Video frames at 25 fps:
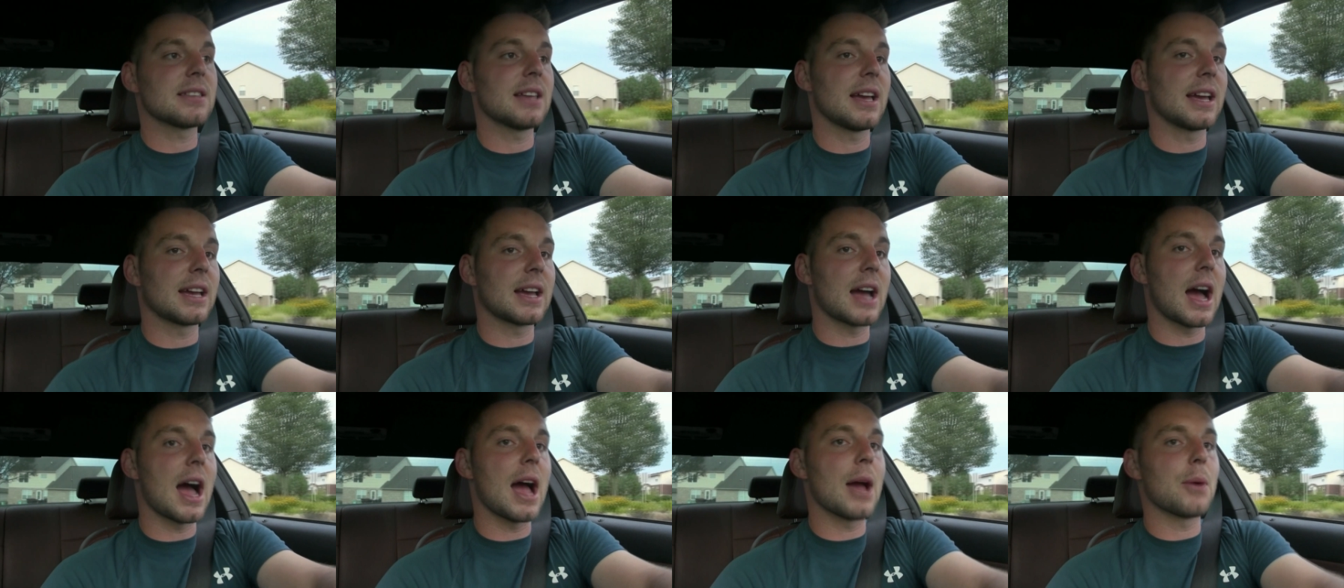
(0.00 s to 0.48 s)

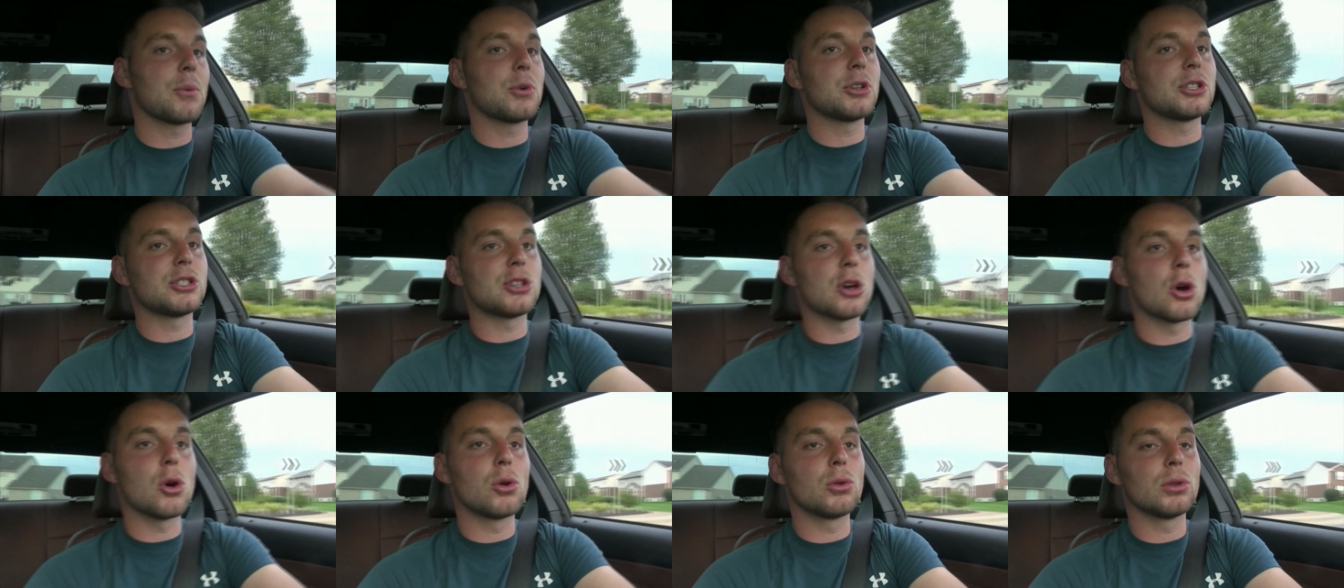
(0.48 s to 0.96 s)
like, I
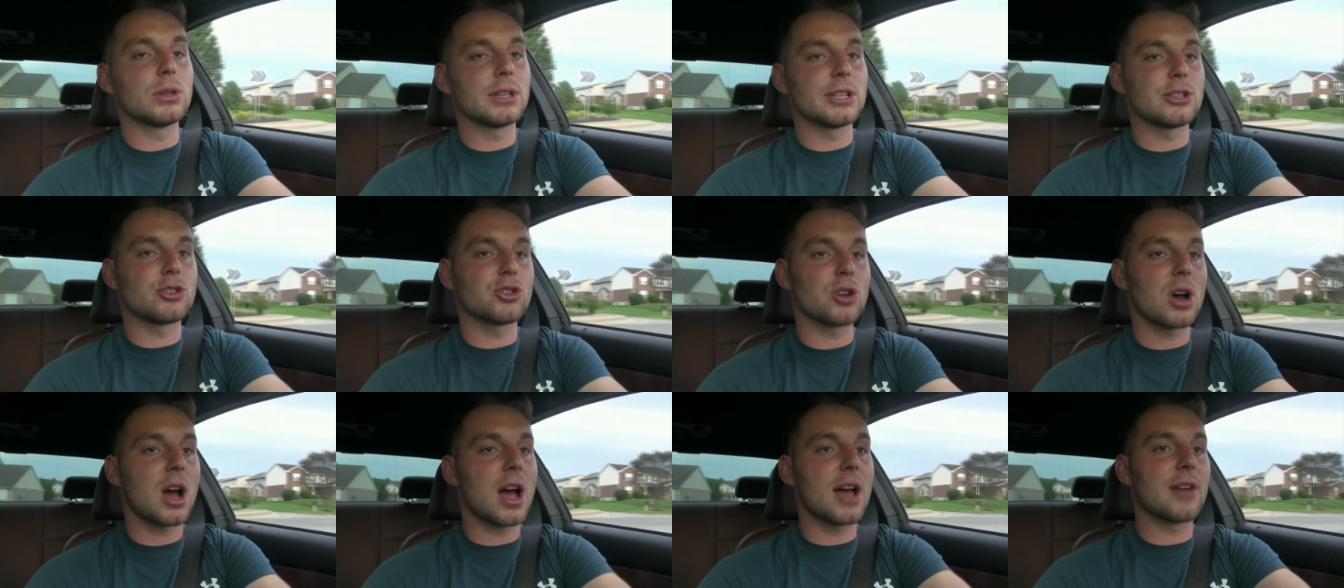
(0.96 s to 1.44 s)
would totally
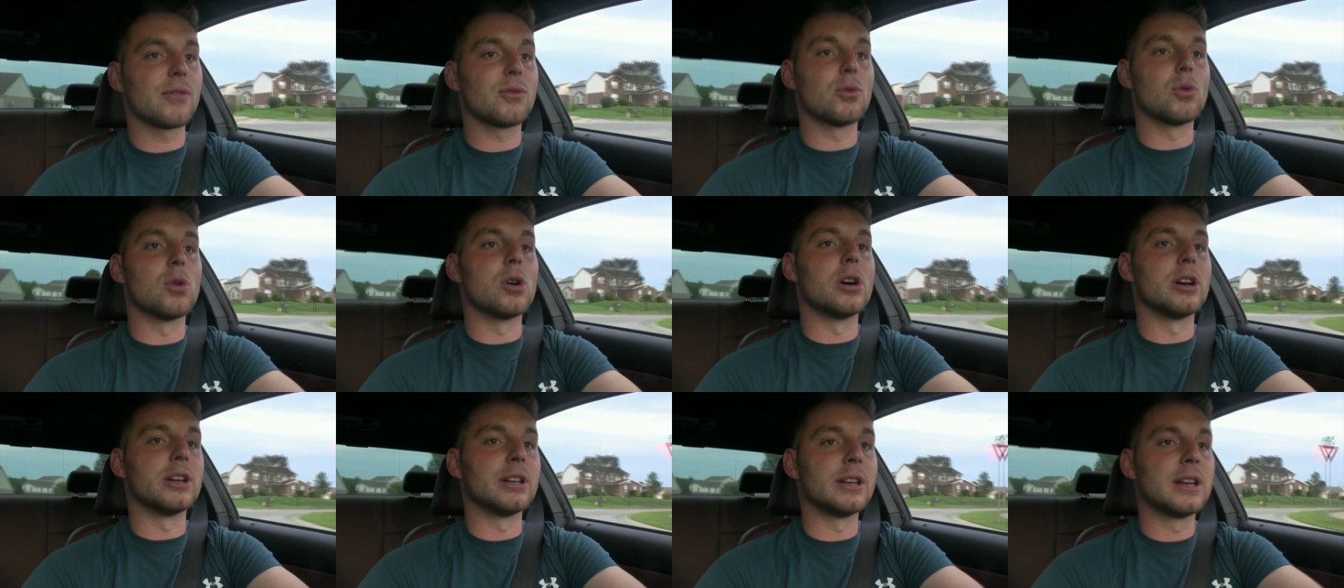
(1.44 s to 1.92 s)
drive
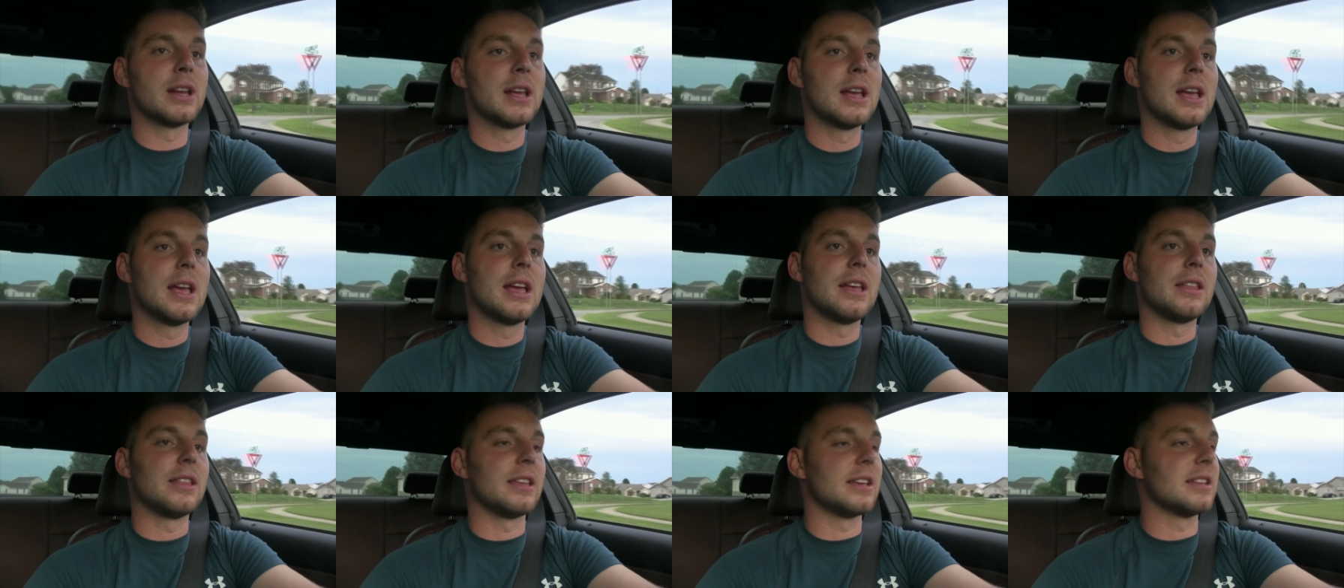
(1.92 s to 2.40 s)

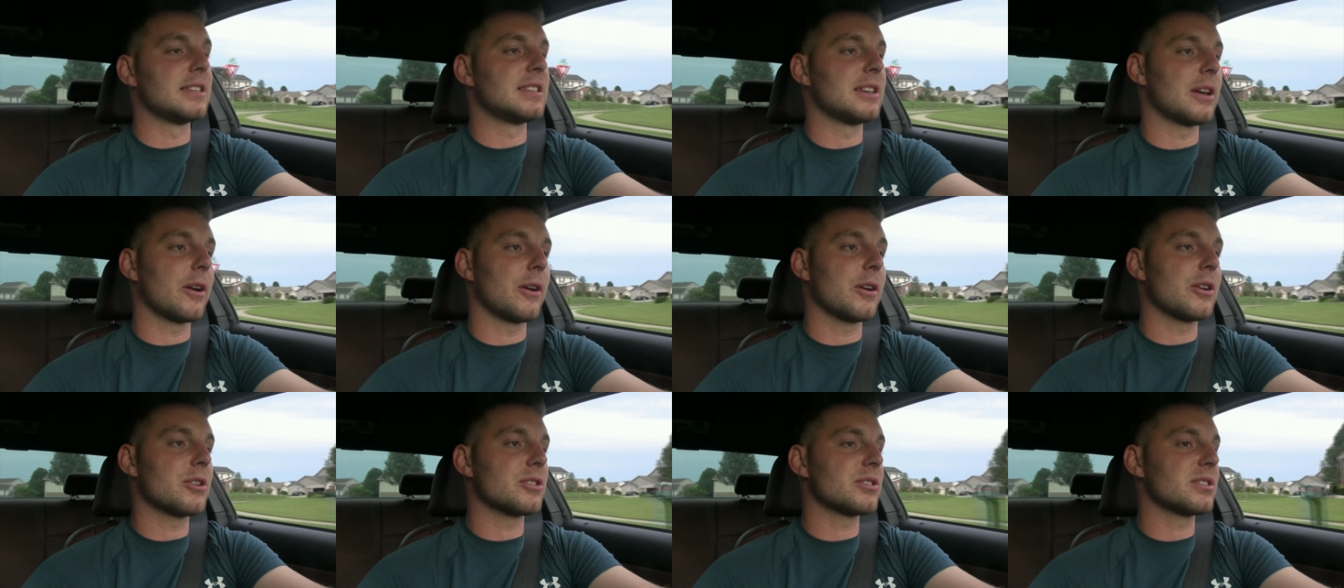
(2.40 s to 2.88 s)
one. The
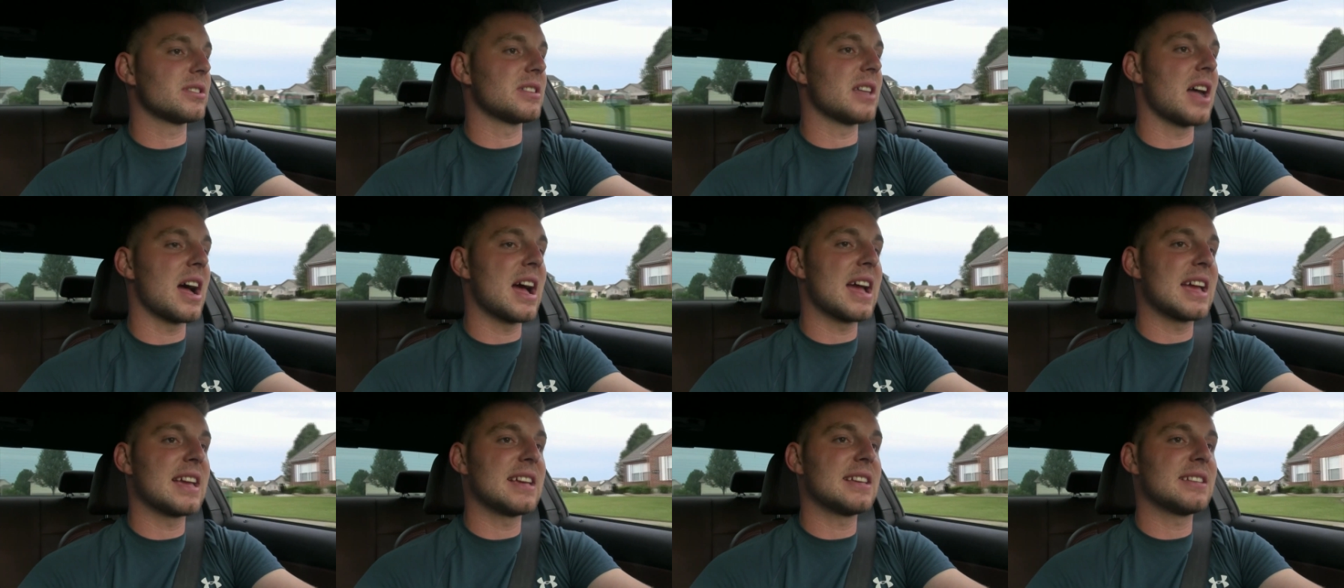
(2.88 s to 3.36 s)
interior is
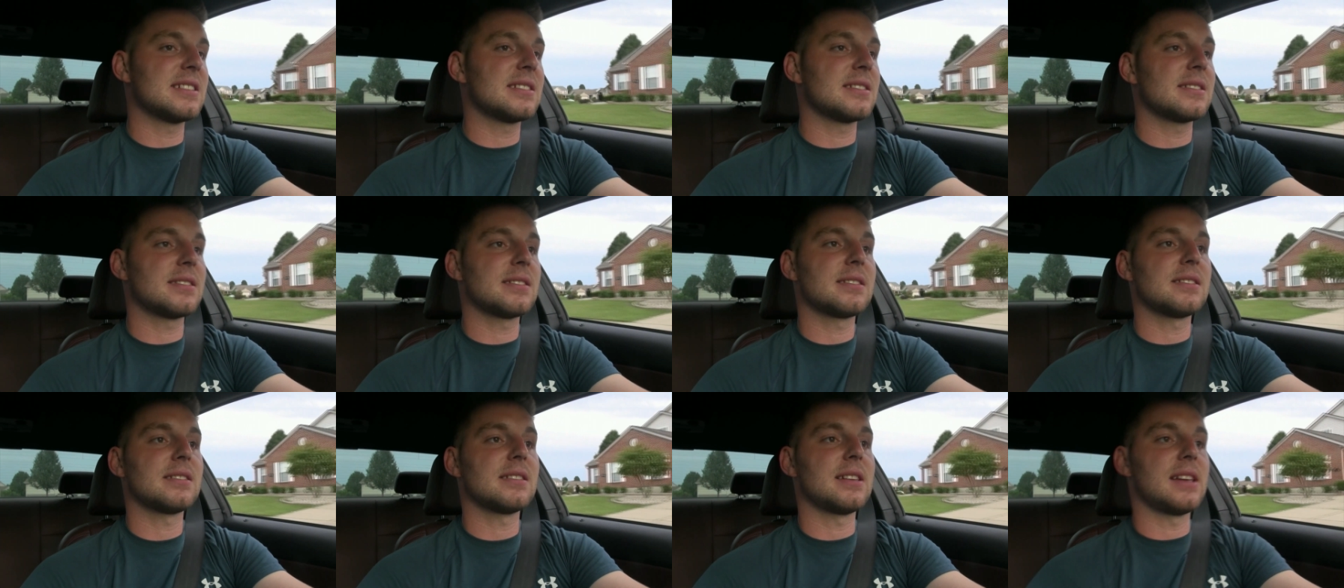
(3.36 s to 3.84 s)

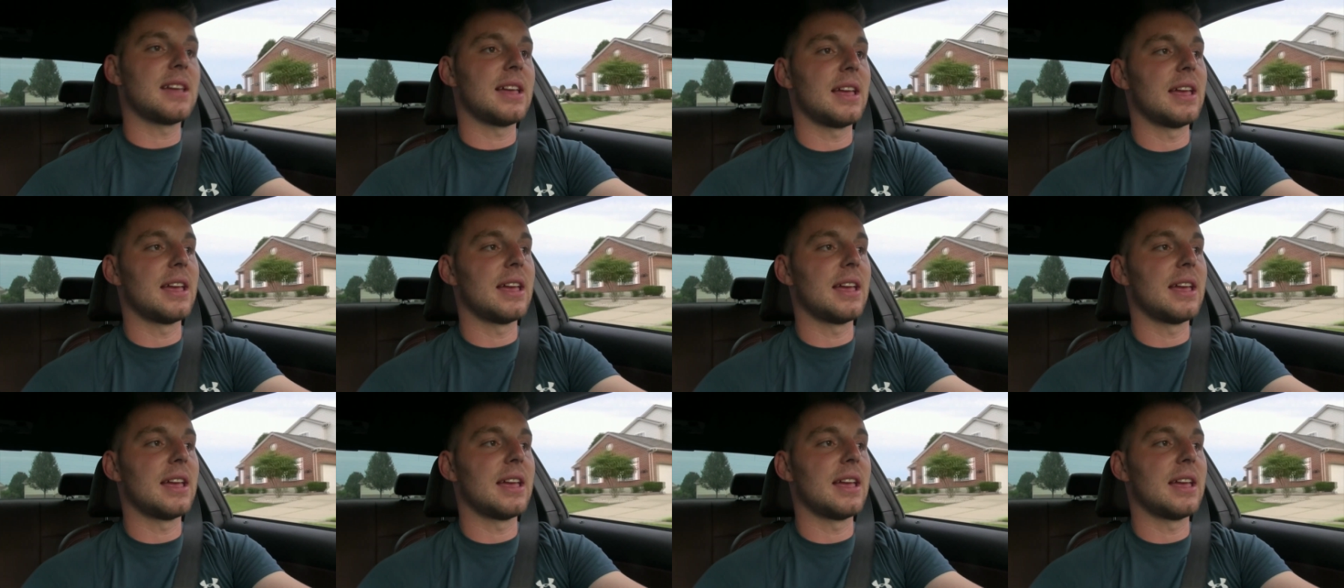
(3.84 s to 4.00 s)
nice.